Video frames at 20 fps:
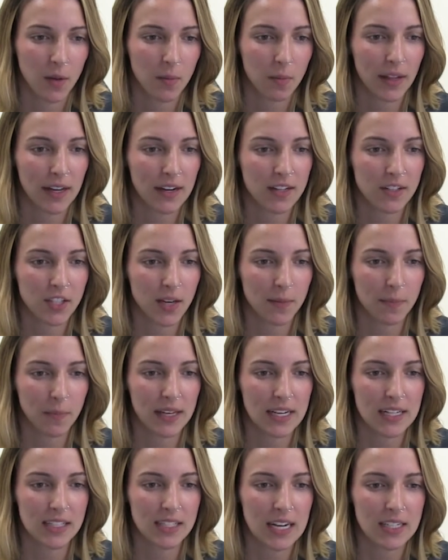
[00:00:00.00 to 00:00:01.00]
Players are
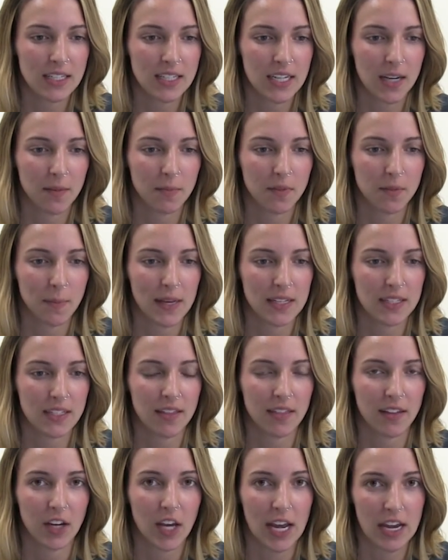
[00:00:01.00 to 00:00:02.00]
placed on teams based
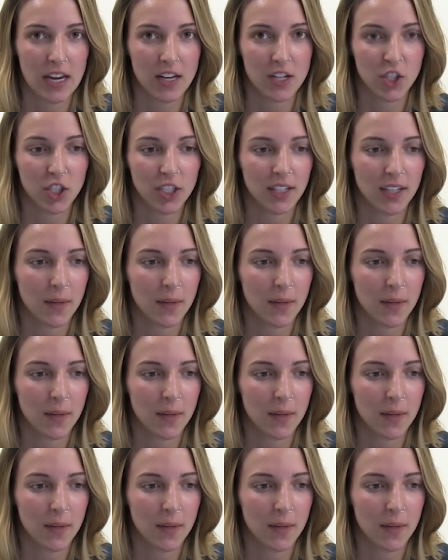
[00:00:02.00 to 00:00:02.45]
on their age,